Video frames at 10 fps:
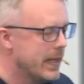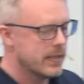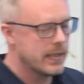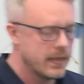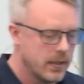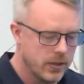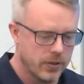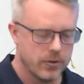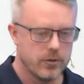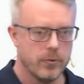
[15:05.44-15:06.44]
is that we
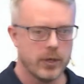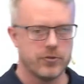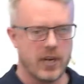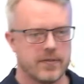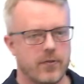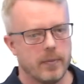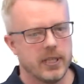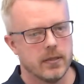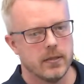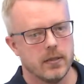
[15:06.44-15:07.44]
could transform
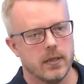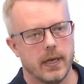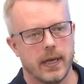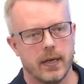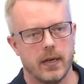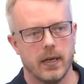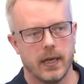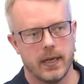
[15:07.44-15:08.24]
it and